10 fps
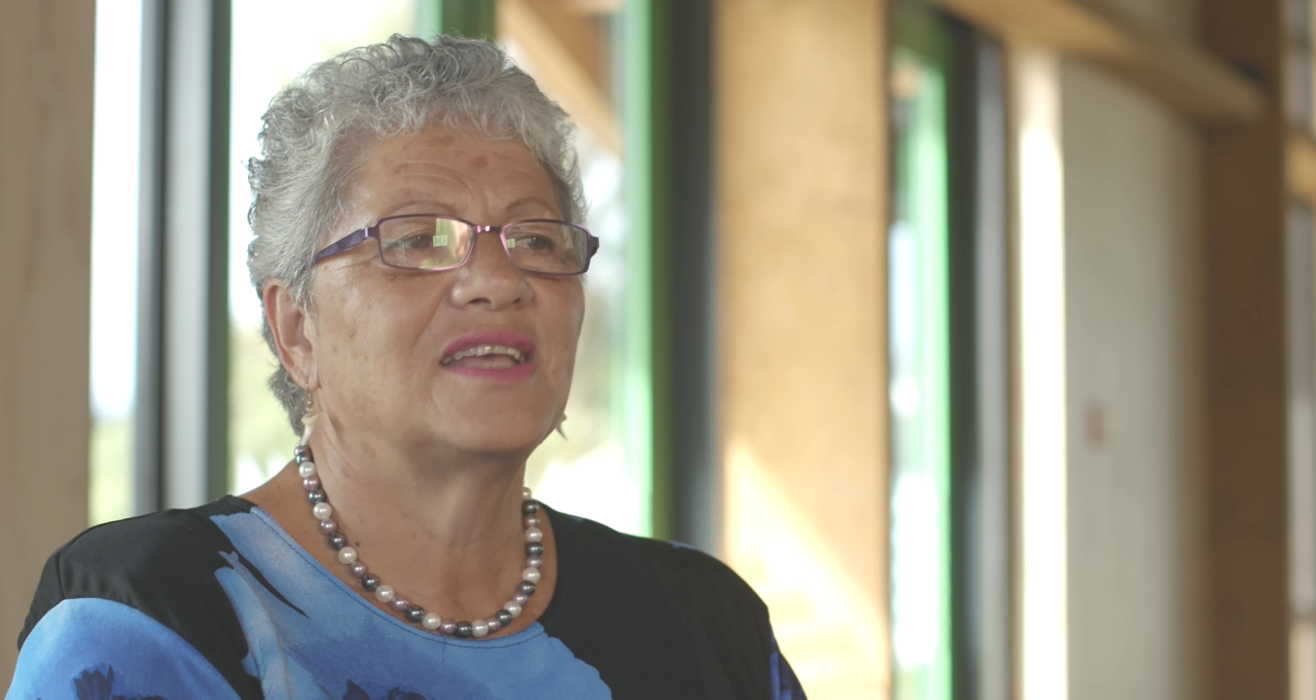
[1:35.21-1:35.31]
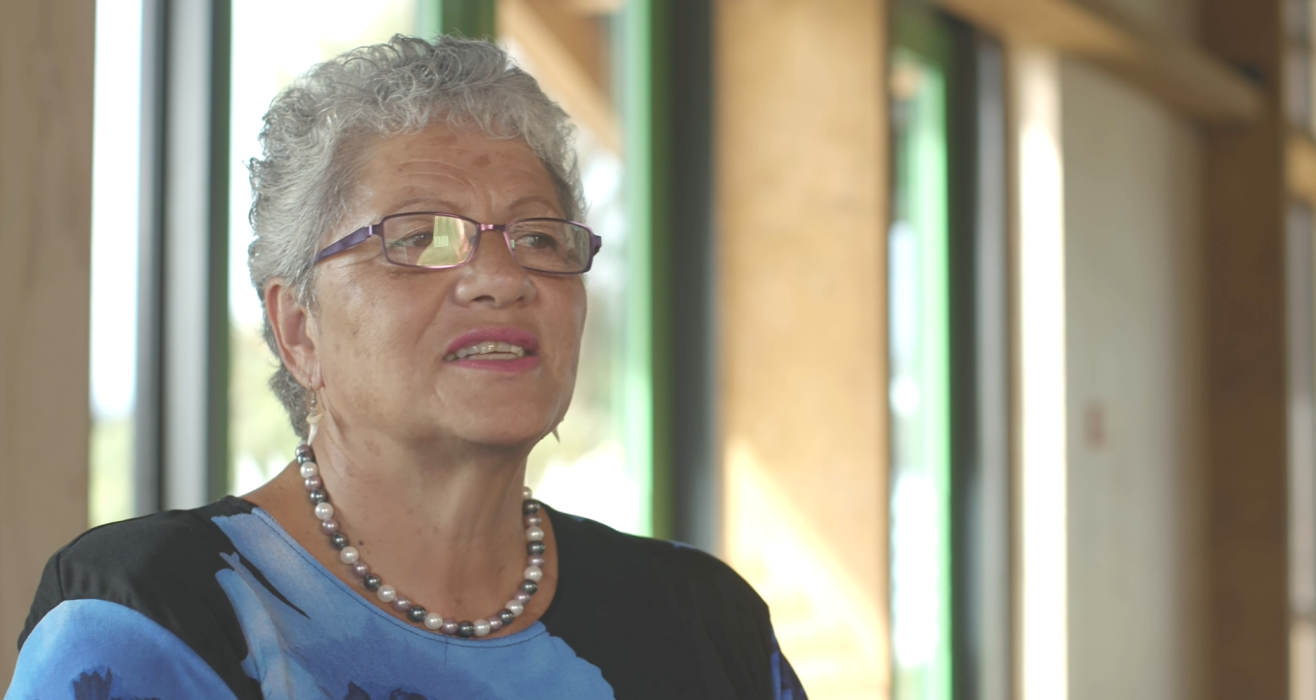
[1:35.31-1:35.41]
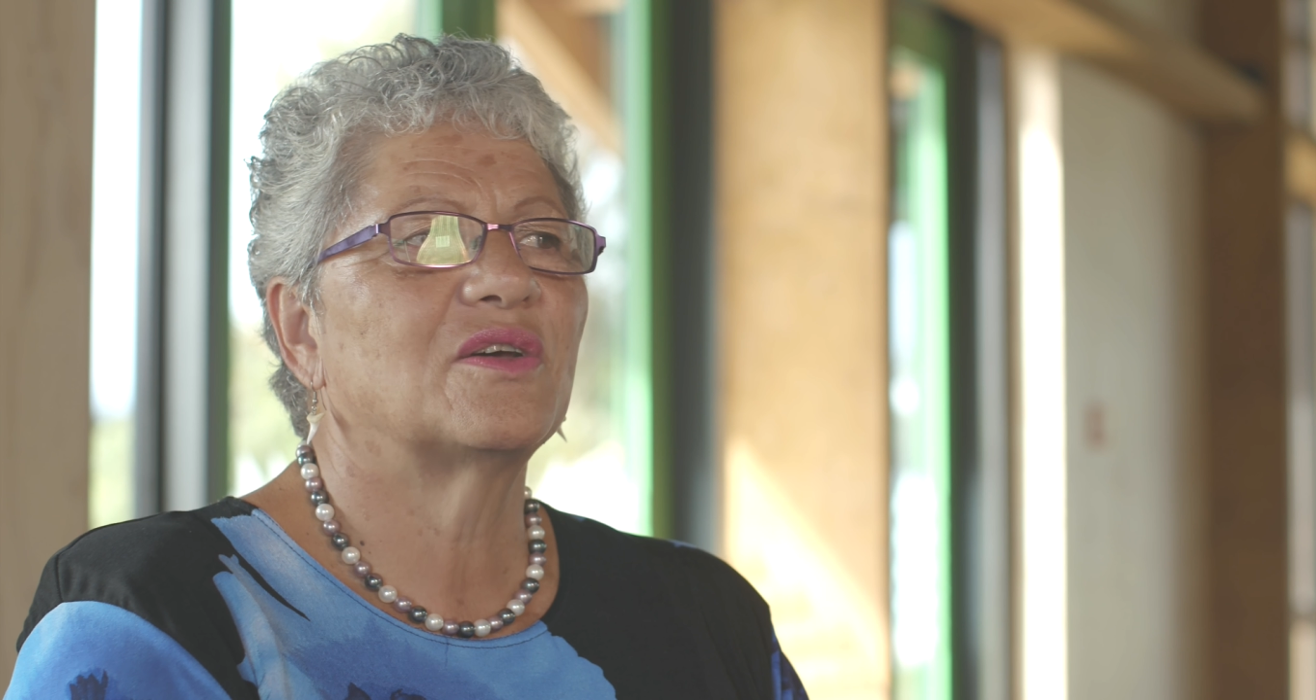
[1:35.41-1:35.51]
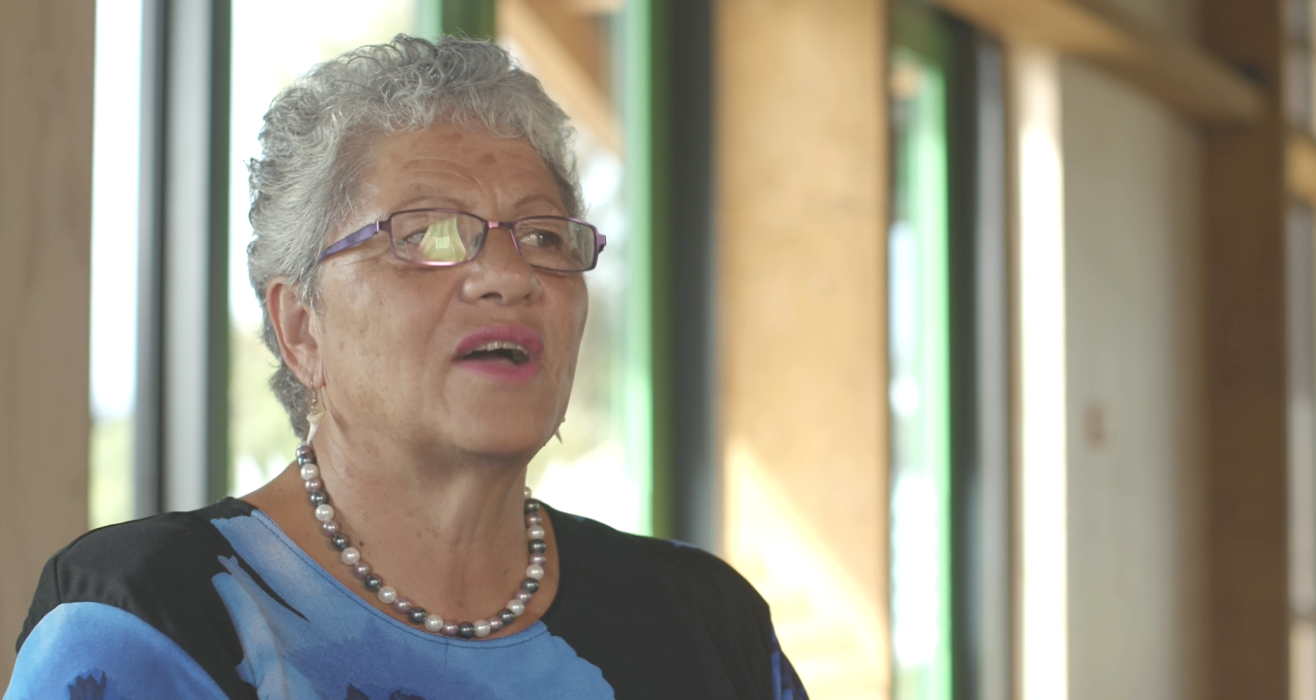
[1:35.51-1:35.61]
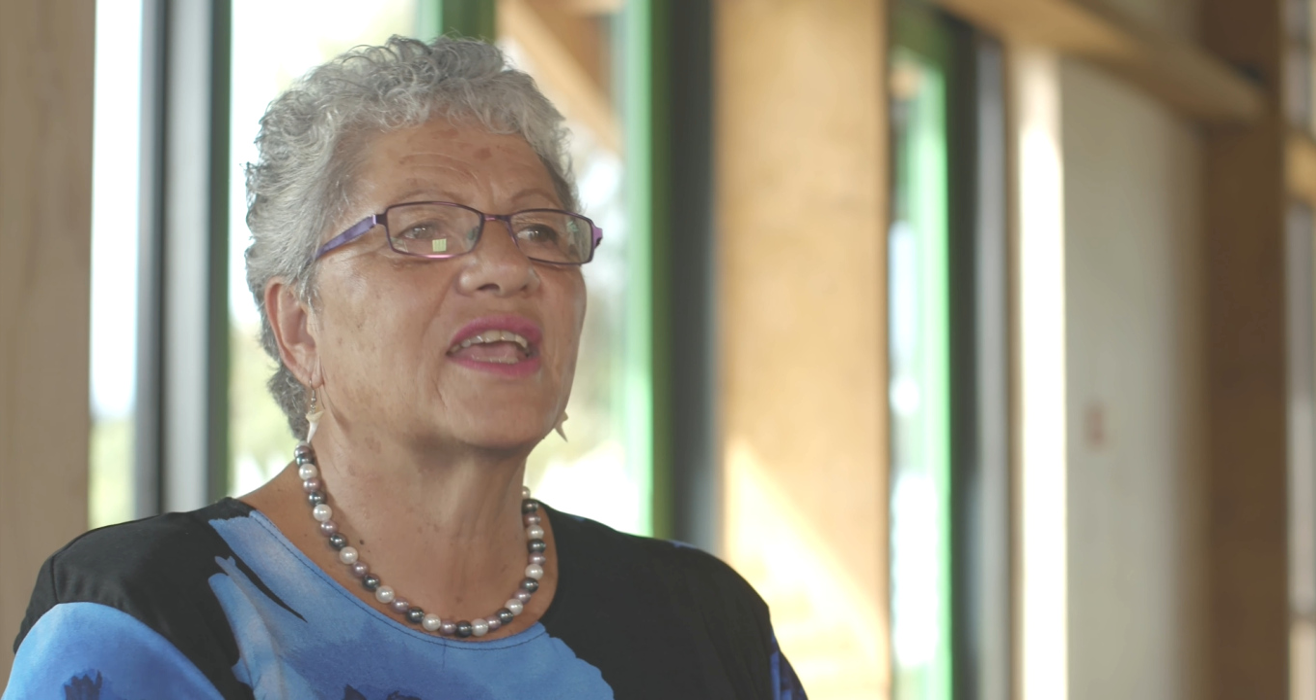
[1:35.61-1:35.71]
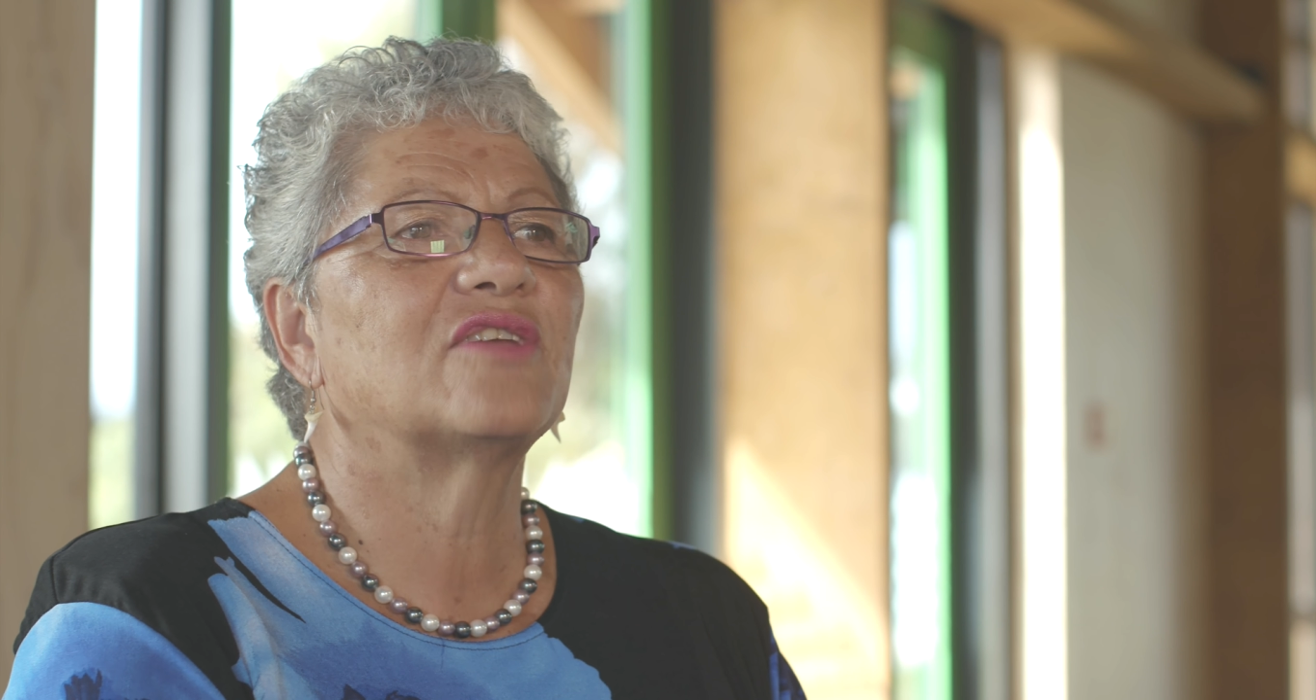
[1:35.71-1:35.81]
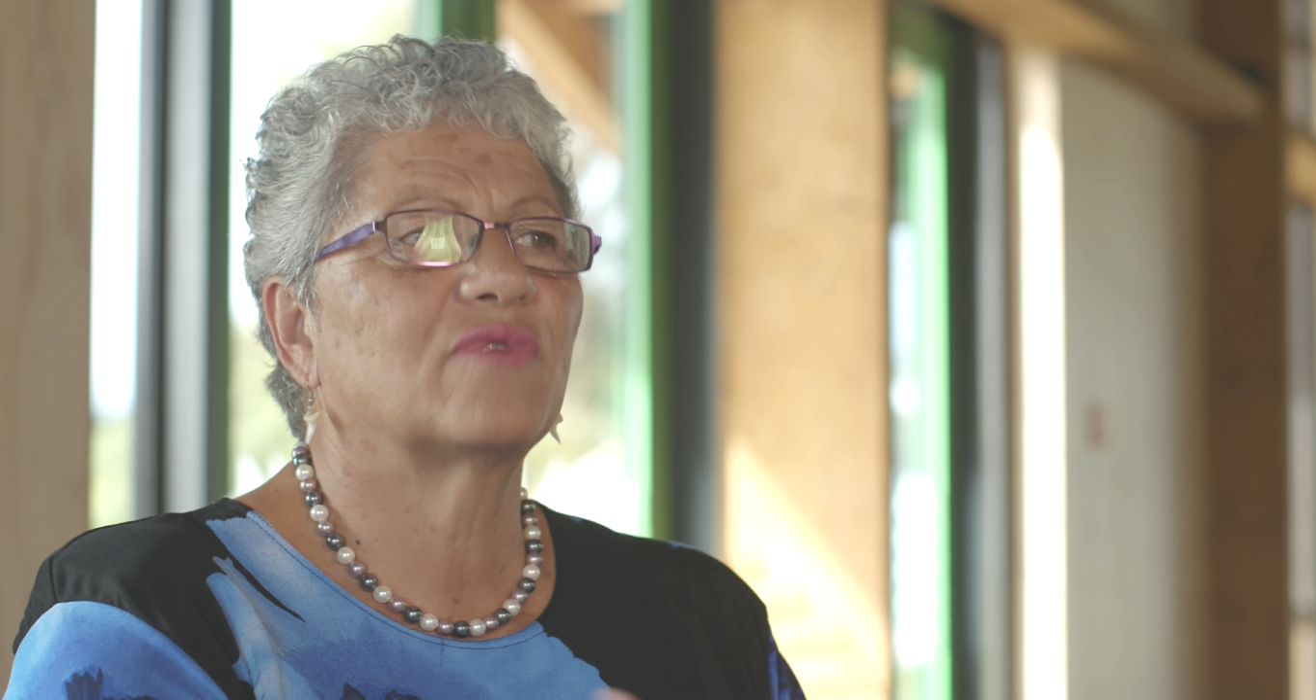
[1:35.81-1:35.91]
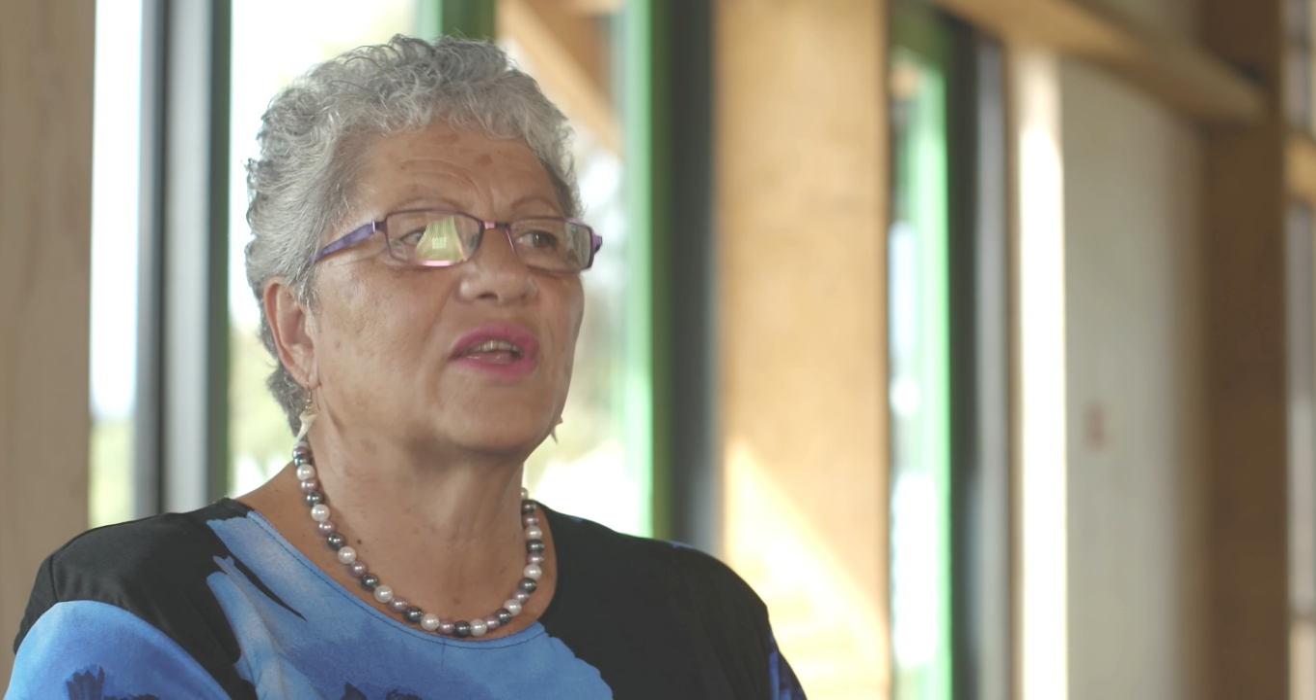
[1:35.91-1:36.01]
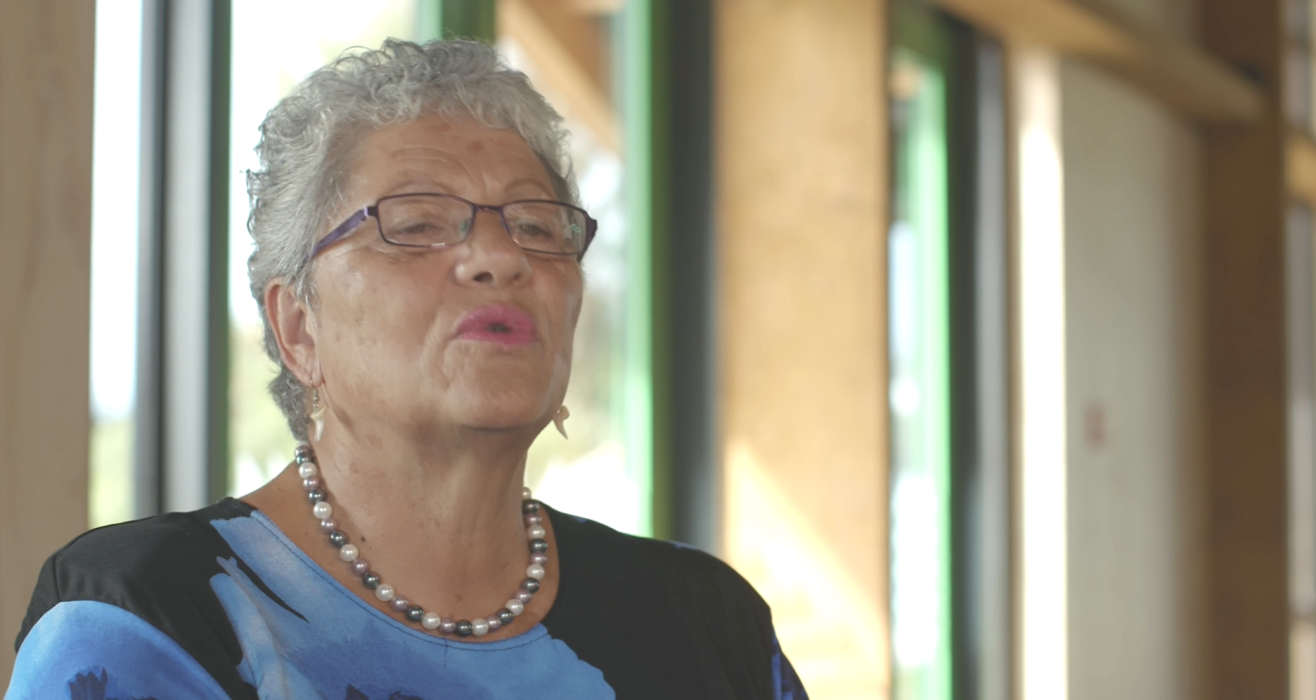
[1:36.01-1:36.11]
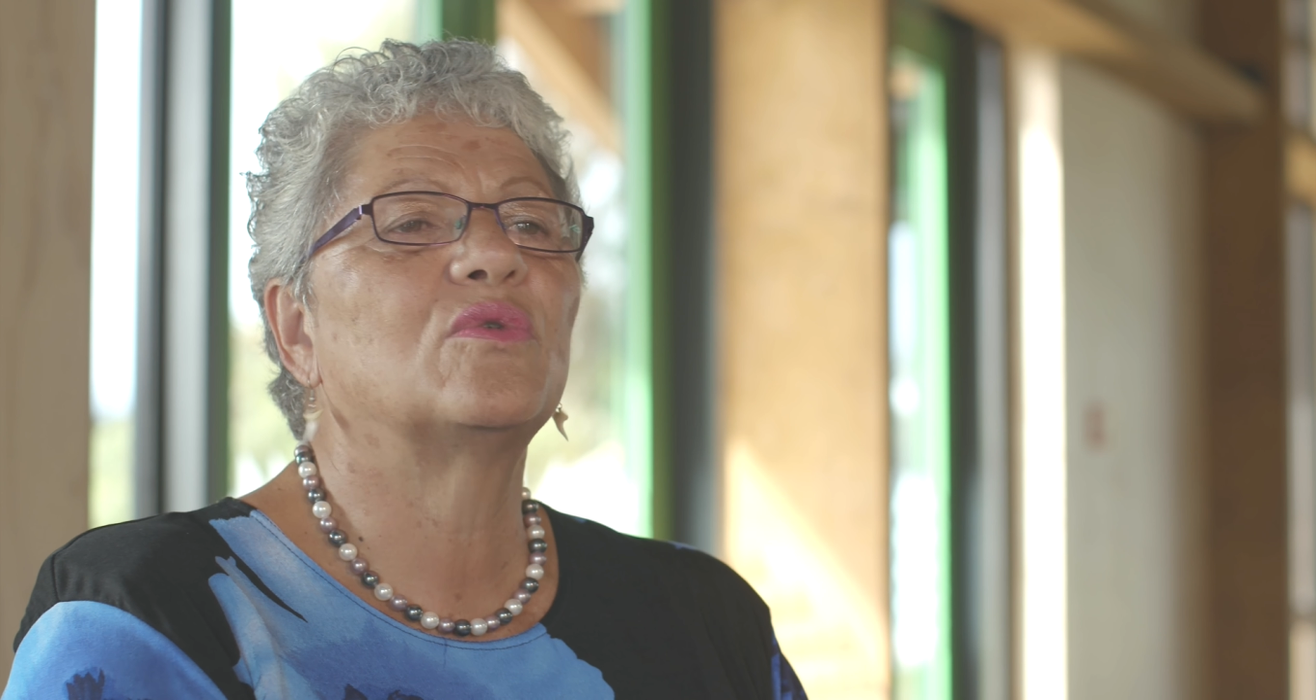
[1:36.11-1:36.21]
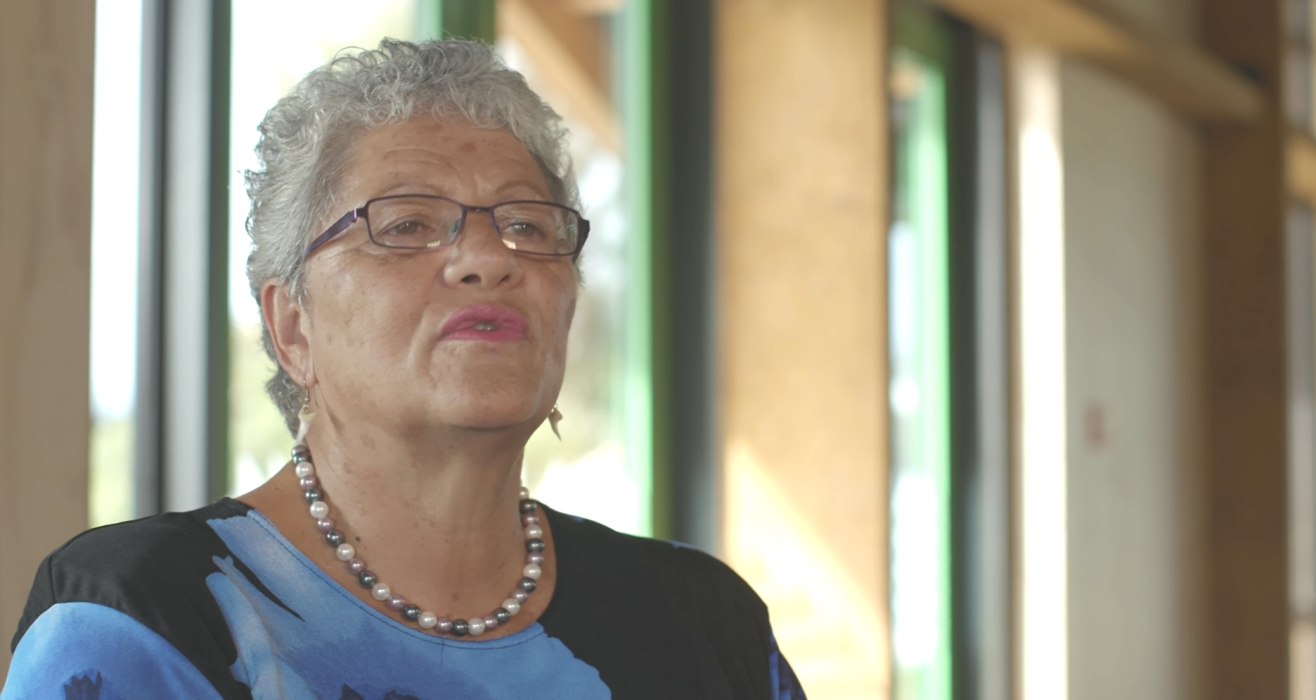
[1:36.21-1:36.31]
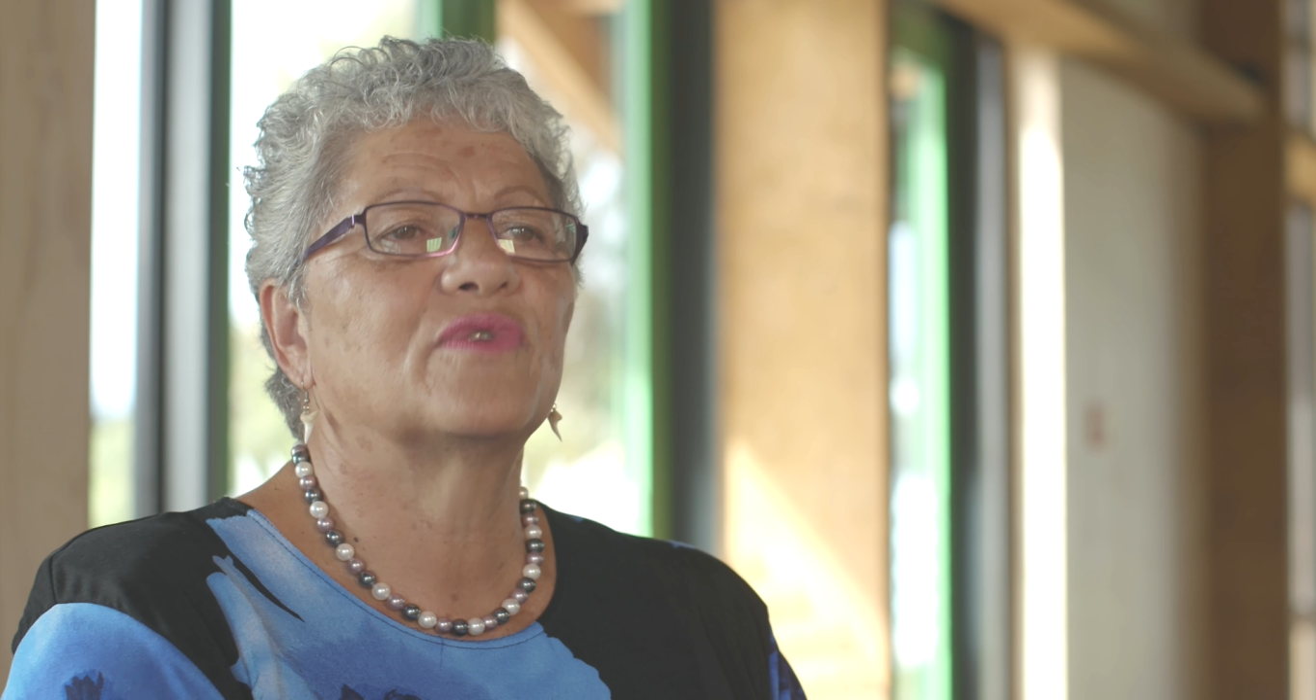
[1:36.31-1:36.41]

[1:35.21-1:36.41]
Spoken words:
So I can recall,